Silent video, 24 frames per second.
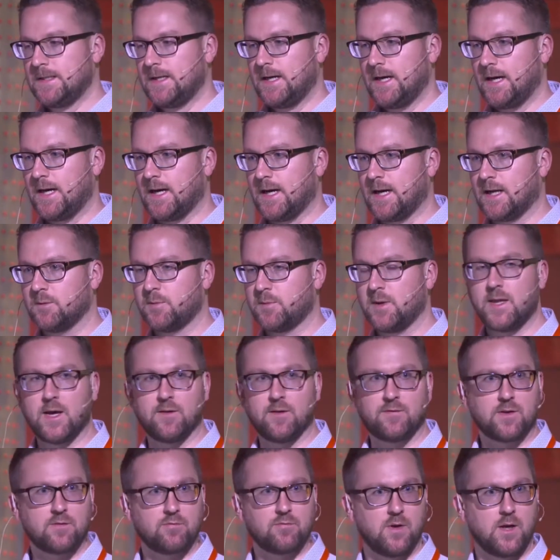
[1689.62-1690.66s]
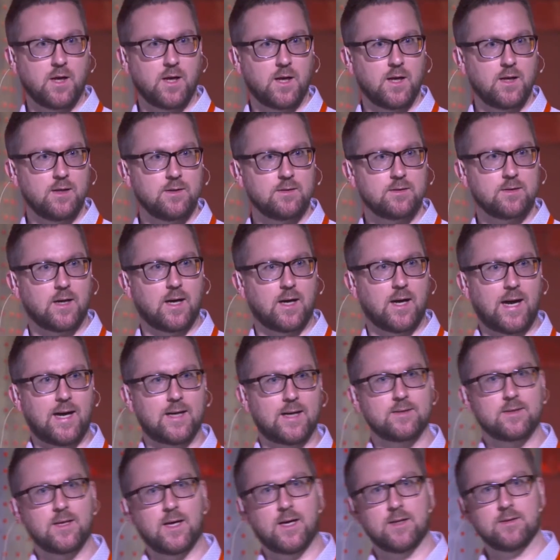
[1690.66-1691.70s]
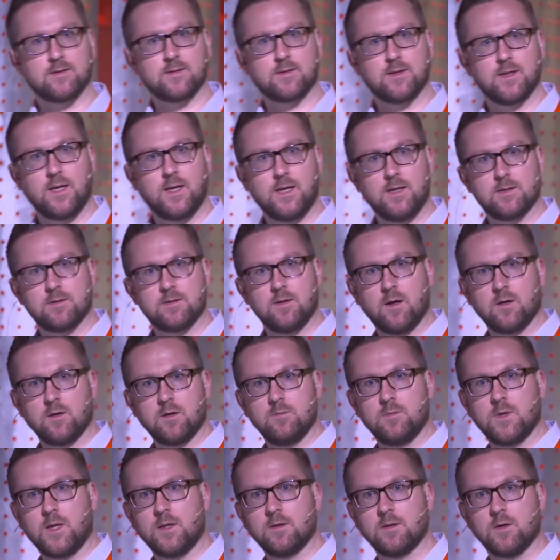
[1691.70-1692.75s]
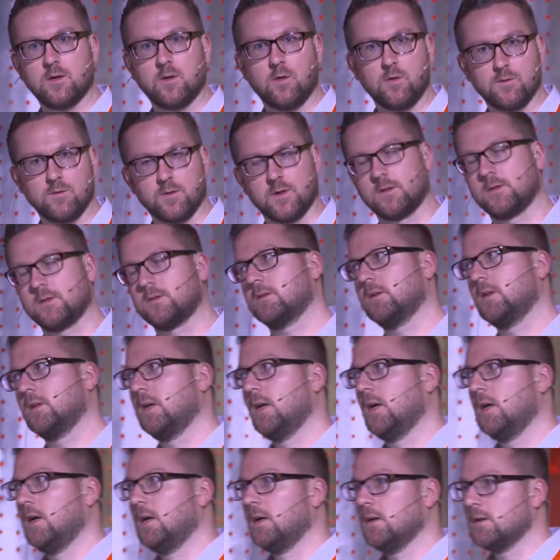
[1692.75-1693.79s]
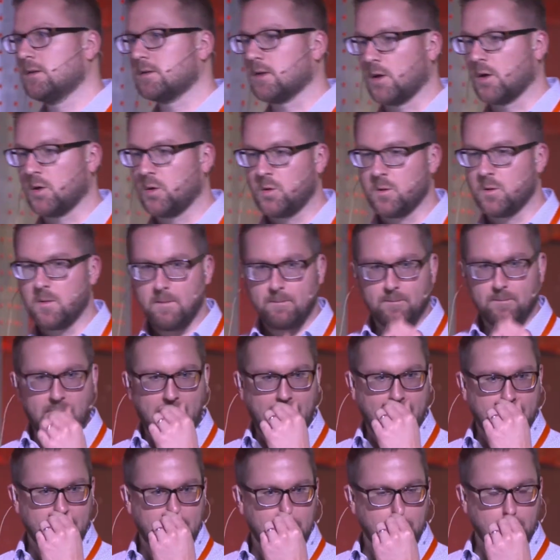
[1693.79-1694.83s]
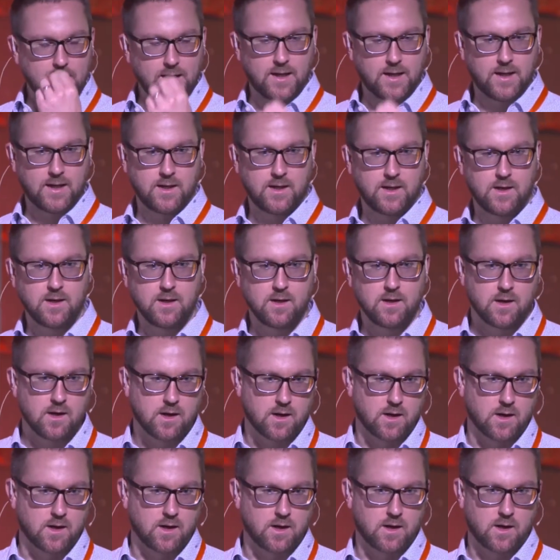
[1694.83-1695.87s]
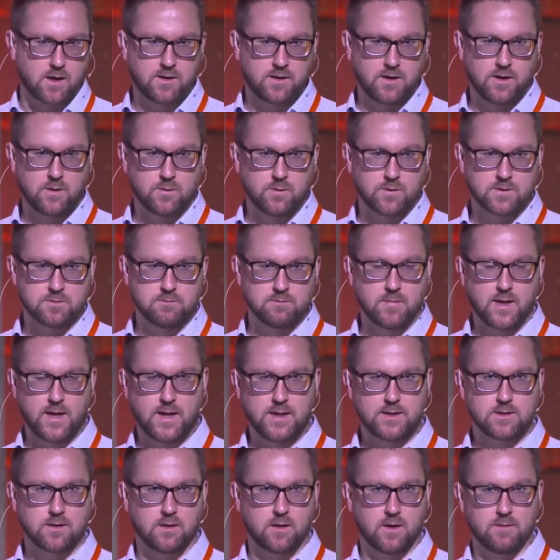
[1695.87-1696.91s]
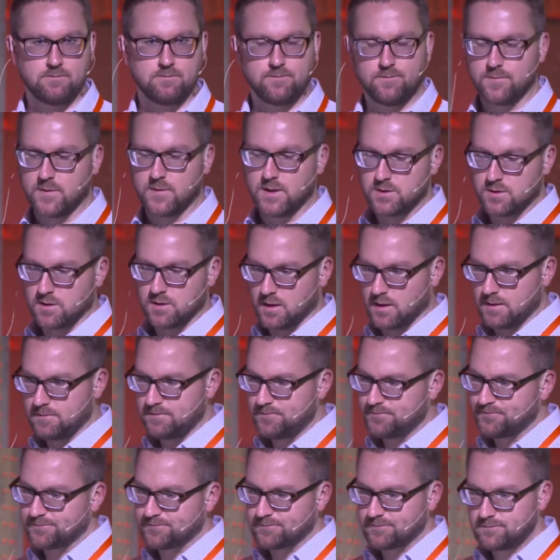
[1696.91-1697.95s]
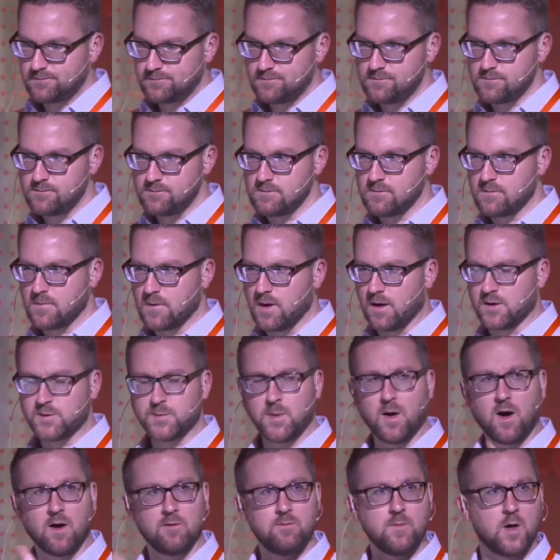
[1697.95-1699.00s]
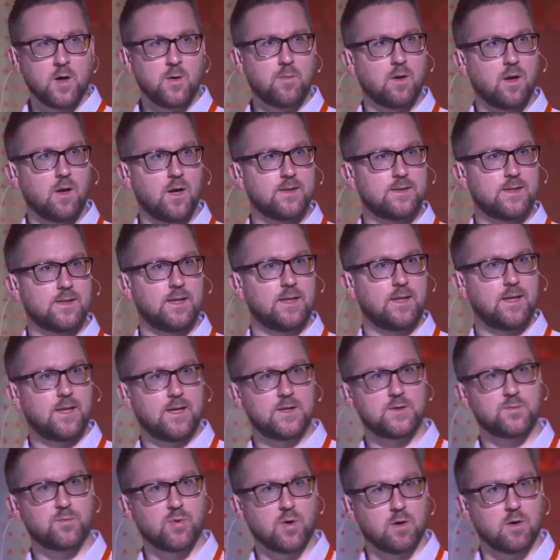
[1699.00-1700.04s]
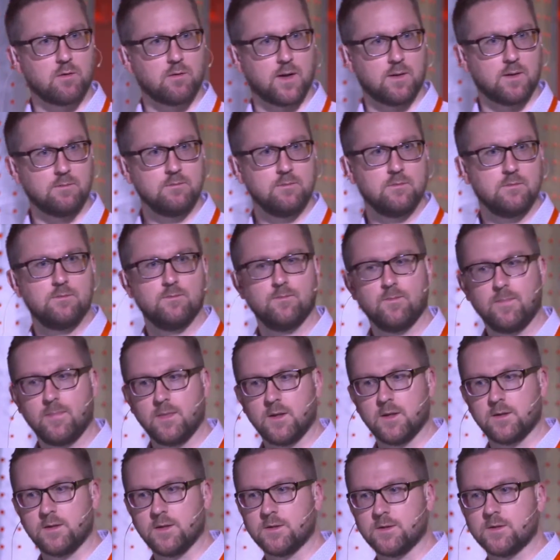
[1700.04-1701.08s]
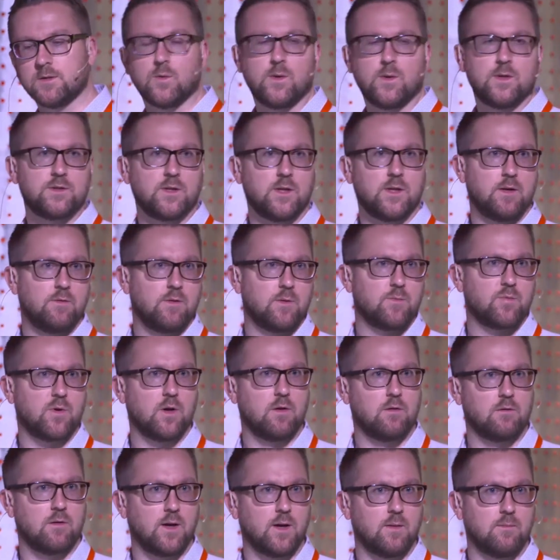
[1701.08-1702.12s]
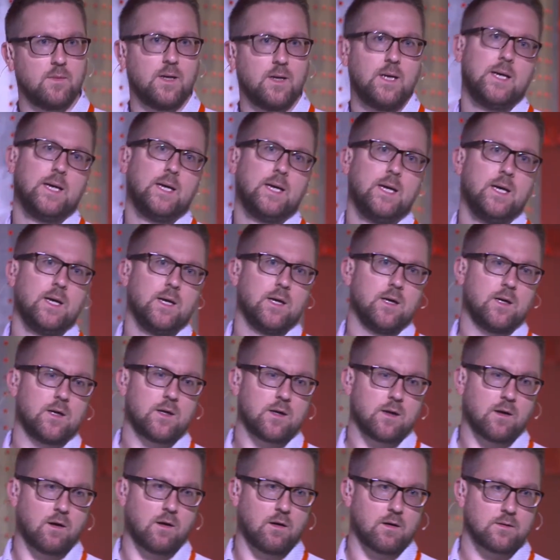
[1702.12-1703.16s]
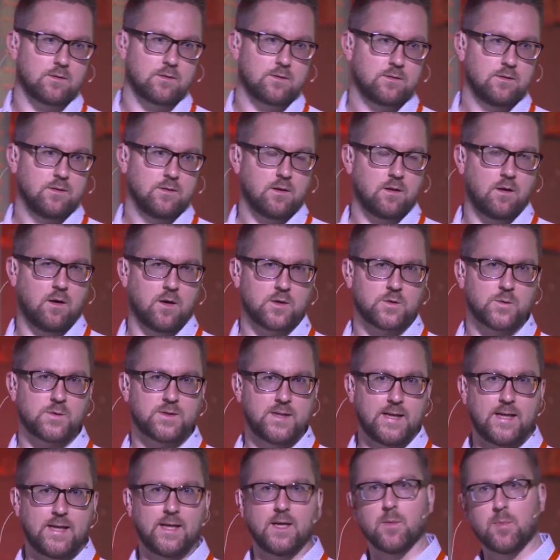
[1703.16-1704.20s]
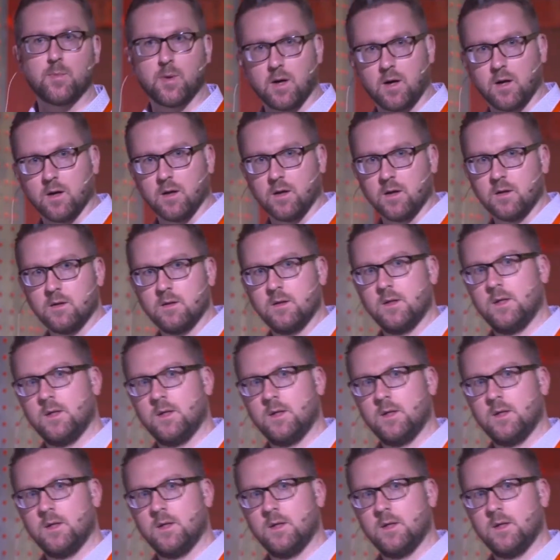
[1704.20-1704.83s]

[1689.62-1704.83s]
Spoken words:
And I've been there for 3 years, as has the Slalom London office. So back in, I think it was May time this year, as part of mobilizing this program, the digital engineering program at Clarks were seeking a partner.